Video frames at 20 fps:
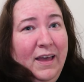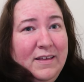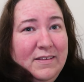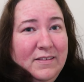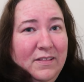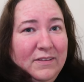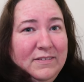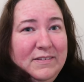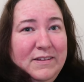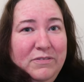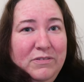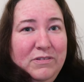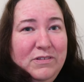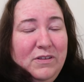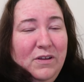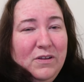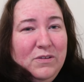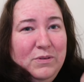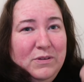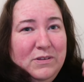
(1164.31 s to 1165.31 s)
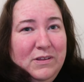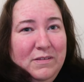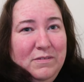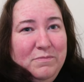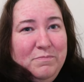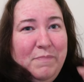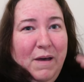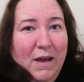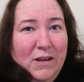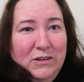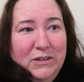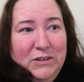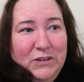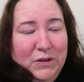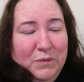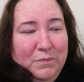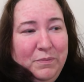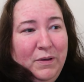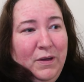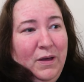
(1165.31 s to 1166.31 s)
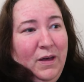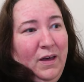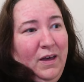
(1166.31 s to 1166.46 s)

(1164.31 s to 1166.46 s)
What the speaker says: It's lots of different songs which it mashes up.